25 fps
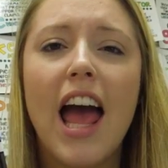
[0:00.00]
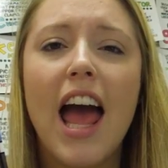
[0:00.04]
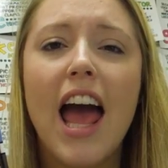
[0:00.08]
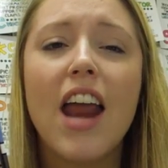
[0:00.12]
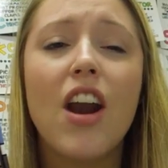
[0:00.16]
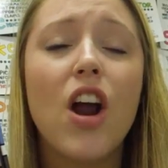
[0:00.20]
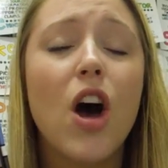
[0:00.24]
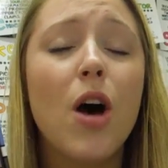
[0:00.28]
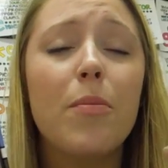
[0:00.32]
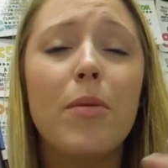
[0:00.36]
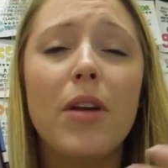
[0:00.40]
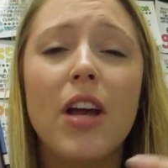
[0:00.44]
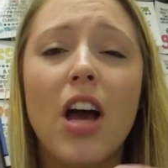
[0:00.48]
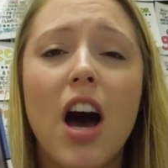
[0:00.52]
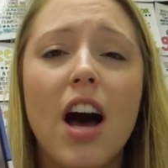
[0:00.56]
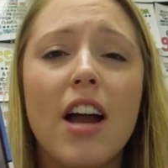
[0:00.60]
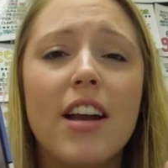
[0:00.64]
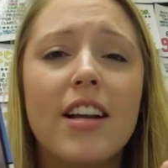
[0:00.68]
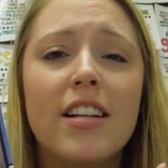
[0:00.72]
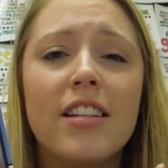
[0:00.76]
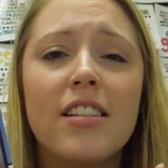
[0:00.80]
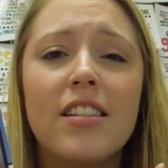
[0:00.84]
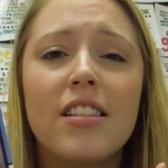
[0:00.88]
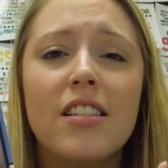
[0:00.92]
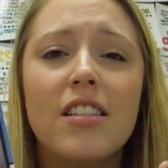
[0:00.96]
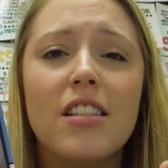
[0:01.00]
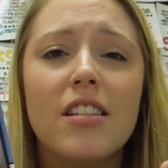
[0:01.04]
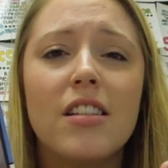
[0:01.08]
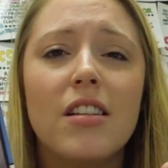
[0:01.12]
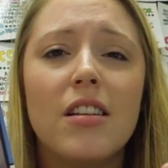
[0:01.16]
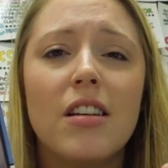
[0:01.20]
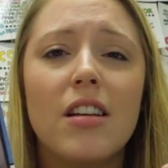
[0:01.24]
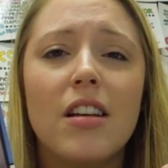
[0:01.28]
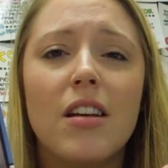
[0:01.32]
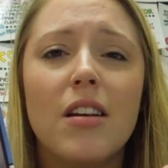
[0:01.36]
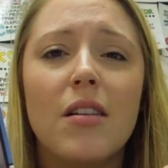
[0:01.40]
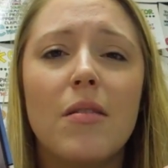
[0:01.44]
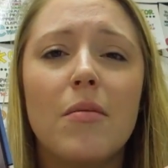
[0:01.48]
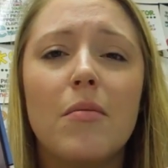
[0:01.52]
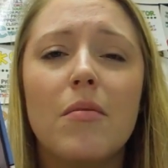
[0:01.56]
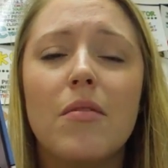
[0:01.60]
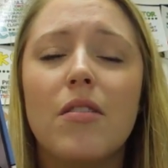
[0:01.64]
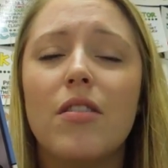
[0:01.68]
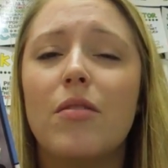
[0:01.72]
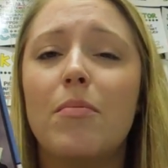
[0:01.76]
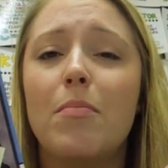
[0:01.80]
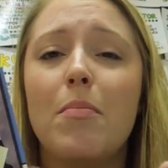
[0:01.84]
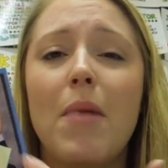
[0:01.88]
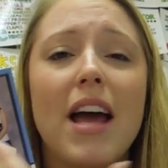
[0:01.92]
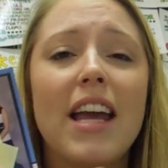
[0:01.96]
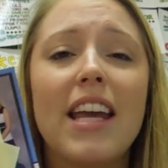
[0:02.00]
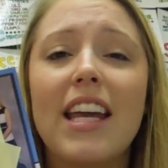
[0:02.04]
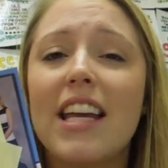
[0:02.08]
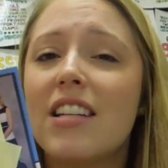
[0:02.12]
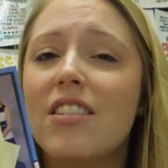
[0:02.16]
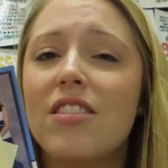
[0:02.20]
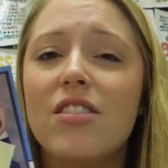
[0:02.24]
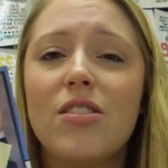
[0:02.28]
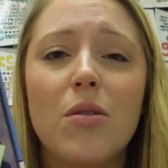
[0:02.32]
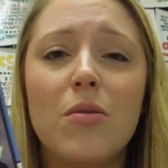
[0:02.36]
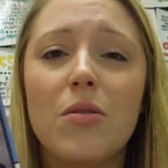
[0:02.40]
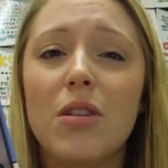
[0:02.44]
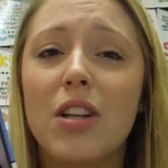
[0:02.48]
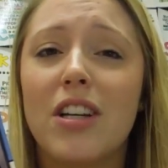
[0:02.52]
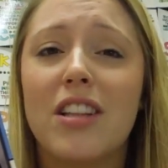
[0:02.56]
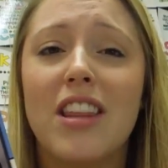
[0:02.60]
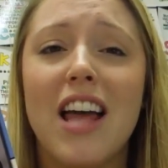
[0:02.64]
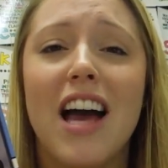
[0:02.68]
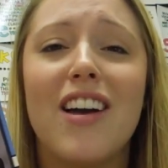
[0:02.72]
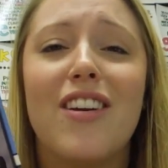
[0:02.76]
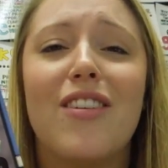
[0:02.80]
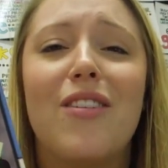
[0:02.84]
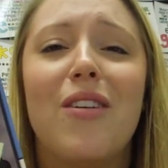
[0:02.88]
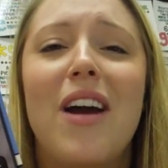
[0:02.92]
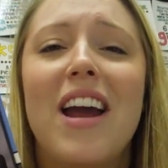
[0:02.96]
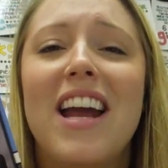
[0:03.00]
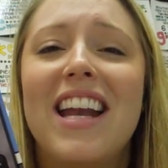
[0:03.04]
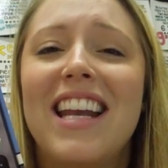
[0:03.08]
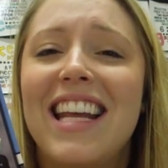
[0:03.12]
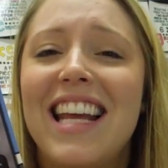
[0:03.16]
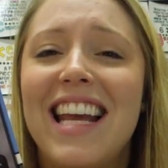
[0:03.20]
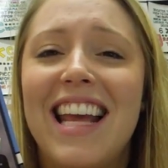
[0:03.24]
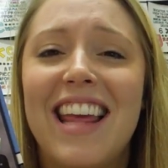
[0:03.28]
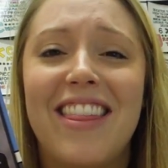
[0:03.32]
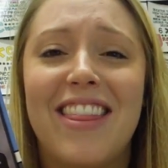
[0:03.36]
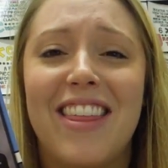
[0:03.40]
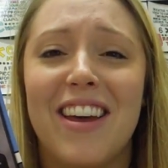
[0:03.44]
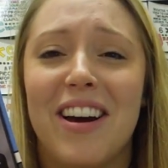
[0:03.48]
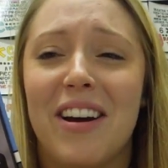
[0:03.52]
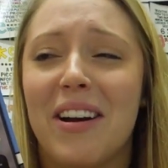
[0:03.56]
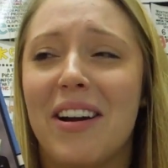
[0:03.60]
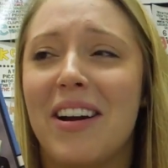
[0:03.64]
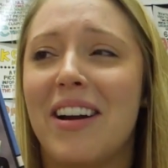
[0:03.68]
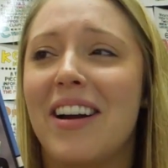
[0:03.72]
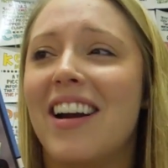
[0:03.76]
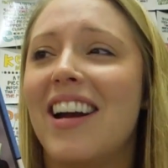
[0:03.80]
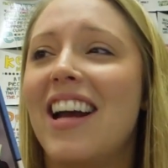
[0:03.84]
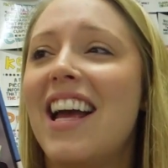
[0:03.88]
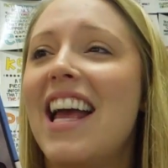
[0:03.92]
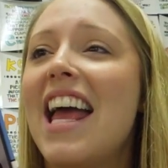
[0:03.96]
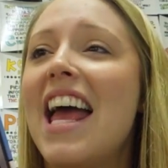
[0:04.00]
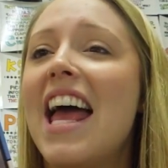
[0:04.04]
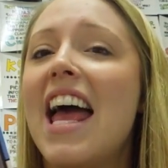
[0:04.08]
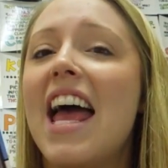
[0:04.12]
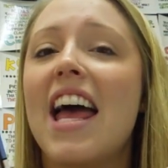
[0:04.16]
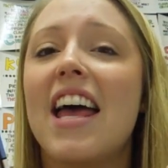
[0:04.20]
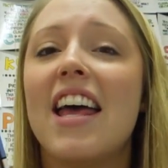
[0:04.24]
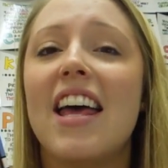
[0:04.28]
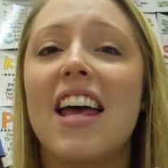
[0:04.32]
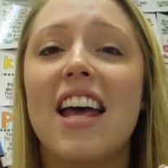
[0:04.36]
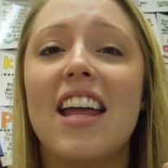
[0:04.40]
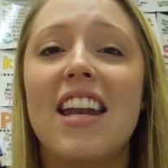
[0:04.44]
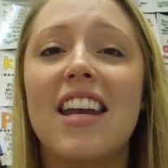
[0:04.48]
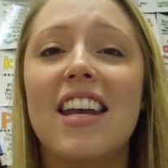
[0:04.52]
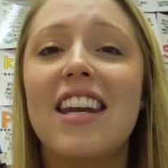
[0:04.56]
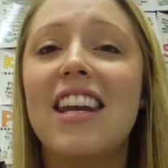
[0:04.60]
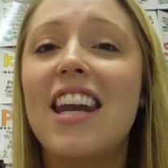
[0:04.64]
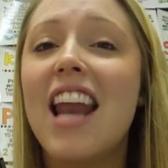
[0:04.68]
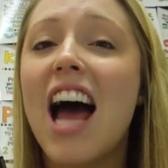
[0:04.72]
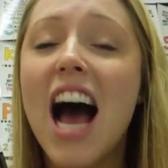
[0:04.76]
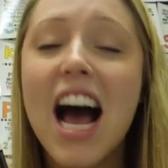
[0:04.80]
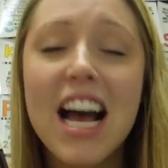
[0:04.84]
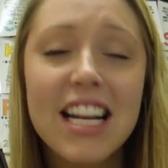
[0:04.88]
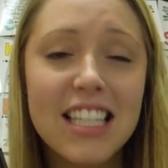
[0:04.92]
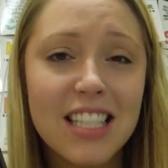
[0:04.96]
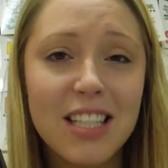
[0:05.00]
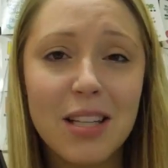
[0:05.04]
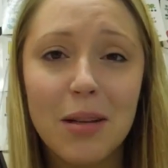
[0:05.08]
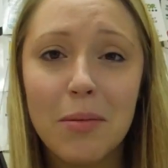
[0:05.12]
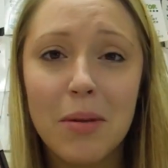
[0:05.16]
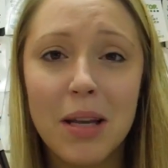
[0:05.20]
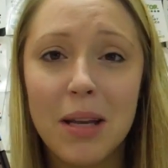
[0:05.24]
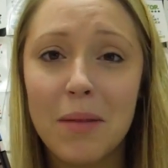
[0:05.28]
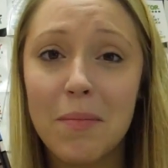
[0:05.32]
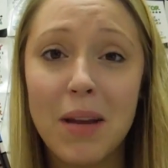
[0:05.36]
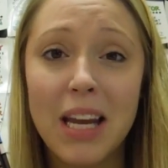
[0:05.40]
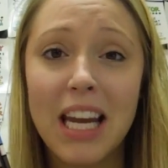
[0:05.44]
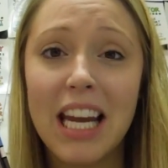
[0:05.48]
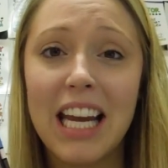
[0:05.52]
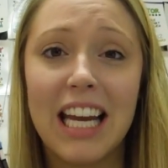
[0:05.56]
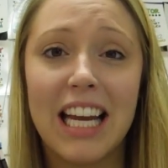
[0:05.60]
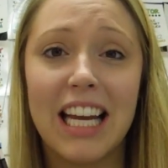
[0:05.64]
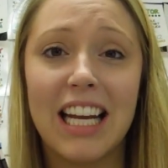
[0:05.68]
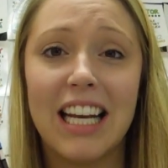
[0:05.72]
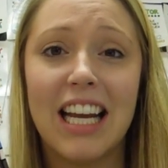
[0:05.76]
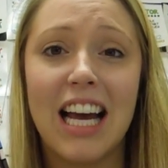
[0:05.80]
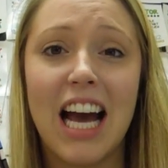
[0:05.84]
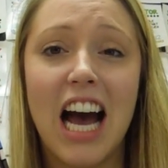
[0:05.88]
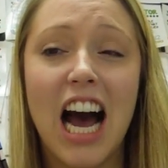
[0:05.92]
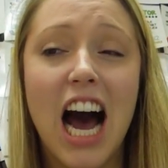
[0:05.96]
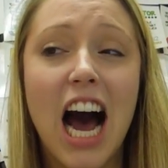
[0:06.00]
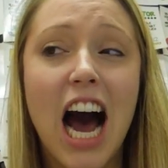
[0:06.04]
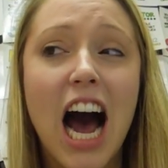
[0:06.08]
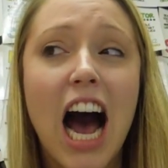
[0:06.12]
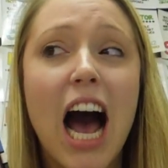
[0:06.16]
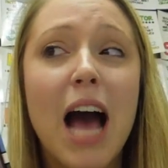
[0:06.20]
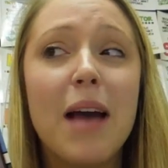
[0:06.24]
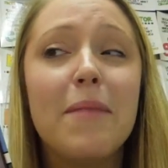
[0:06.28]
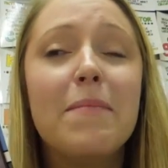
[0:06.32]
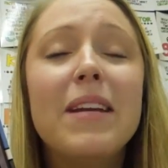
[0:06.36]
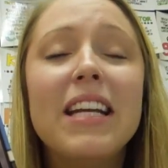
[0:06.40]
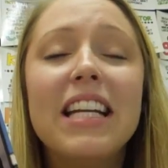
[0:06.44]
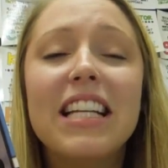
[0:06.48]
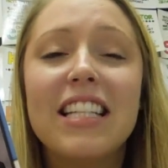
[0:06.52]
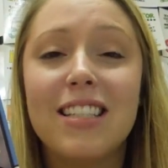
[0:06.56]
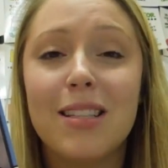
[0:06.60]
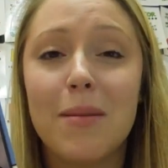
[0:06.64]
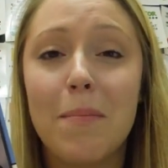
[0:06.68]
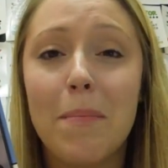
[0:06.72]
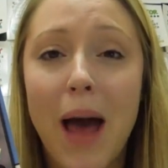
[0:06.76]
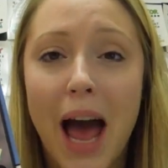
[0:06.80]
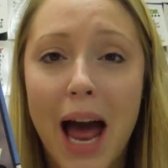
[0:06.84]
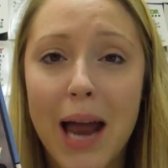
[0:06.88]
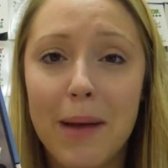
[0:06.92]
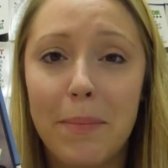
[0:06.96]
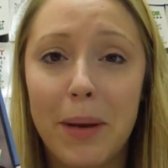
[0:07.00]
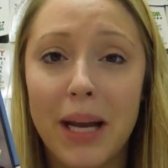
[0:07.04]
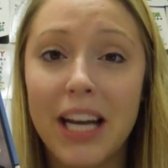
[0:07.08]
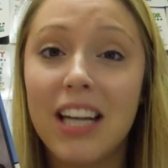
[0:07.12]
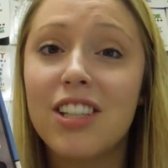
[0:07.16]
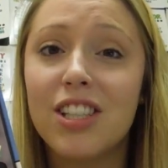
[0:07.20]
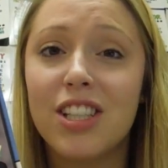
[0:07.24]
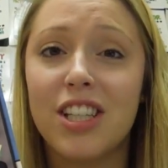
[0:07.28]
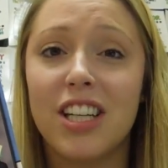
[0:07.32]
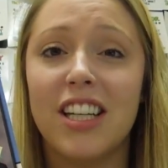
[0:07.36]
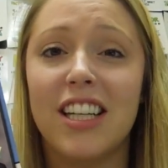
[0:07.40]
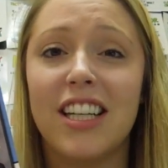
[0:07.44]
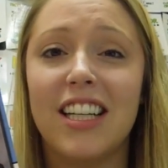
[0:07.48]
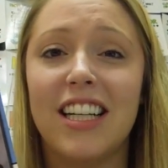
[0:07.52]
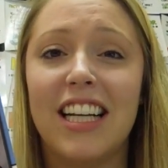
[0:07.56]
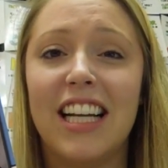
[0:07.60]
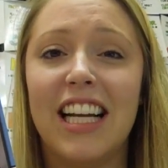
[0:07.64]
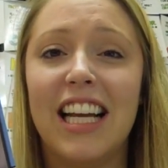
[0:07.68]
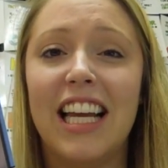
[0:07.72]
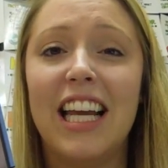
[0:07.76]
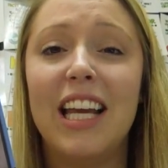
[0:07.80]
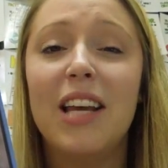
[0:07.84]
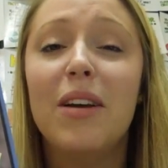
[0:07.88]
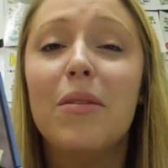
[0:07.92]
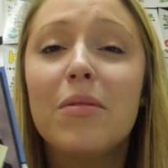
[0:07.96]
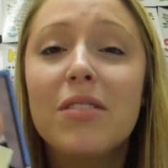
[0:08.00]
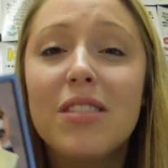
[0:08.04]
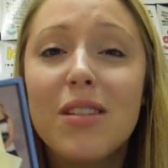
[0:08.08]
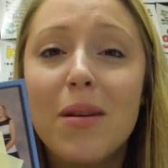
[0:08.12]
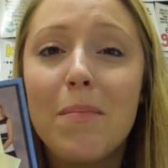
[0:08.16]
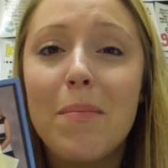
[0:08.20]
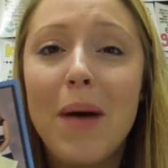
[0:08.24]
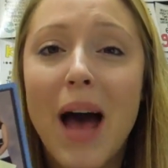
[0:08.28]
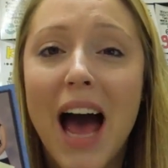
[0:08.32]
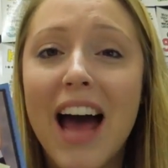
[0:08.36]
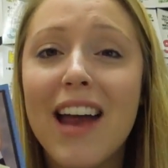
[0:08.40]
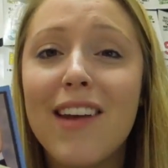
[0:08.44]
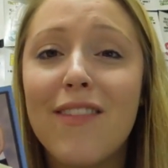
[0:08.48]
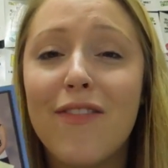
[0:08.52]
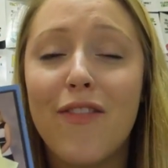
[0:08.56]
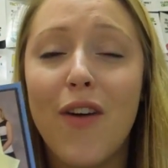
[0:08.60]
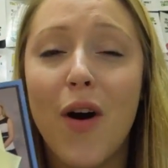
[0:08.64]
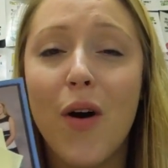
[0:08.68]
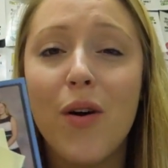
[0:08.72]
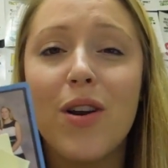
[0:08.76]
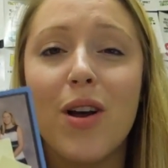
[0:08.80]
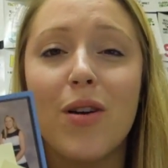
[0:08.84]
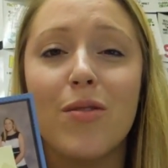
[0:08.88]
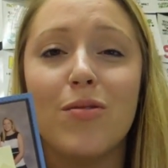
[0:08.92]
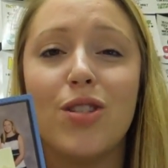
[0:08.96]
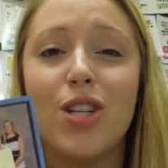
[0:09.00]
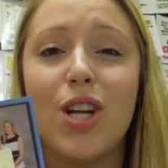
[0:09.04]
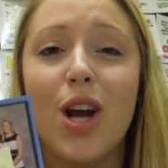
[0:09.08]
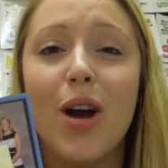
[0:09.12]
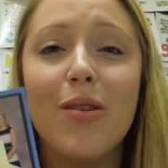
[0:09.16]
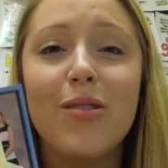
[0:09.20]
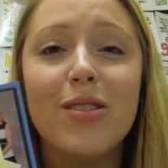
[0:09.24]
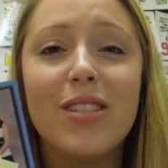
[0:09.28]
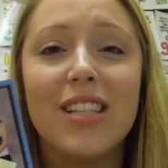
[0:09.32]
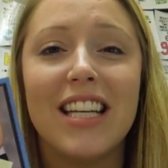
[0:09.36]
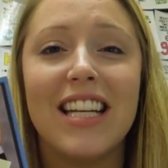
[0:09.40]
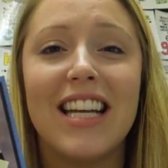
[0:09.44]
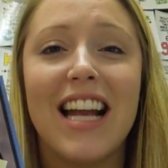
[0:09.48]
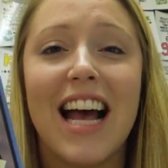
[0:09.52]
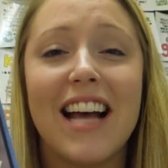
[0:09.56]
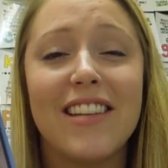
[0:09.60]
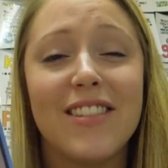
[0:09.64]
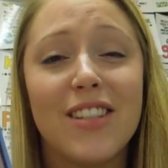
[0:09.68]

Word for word: And I'll be honest, my kids don't look that great either. Not to be mean, I mean, it's a bad picture. It was a bad photo chosen